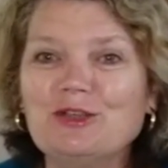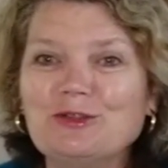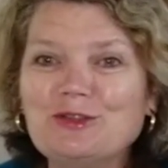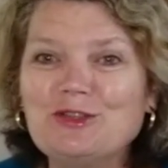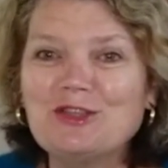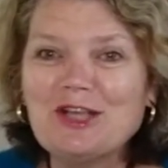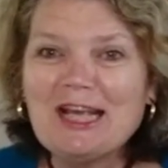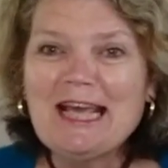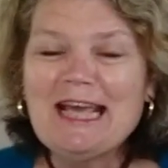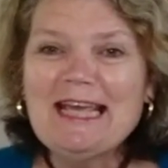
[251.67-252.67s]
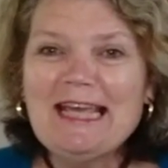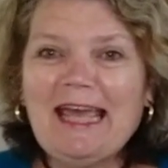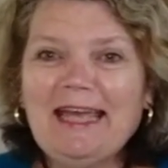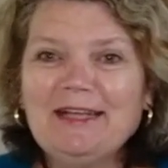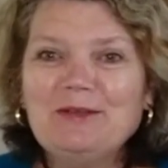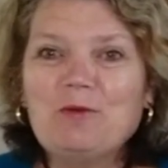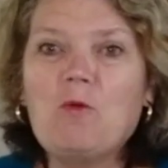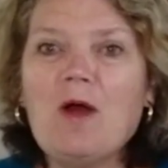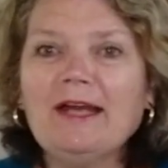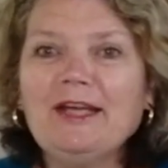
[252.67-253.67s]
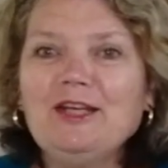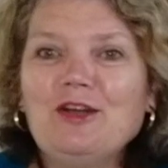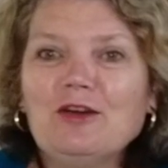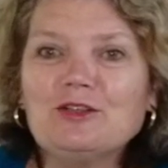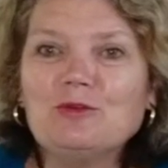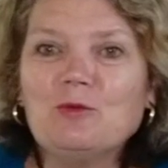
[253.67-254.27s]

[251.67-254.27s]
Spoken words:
use. And why not?